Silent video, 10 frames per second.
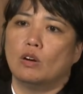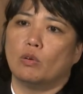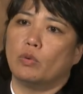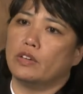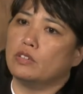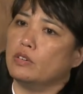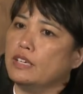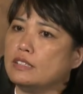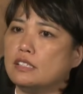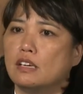Or whether
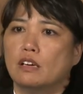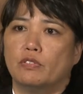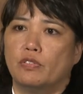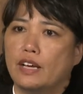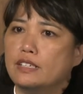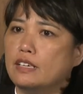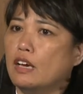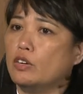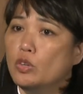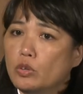it's finding
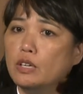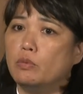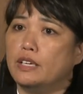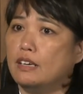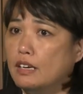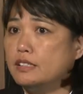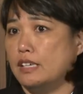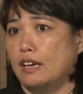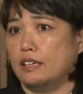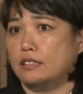out who can we
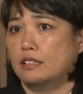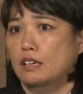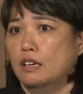contact,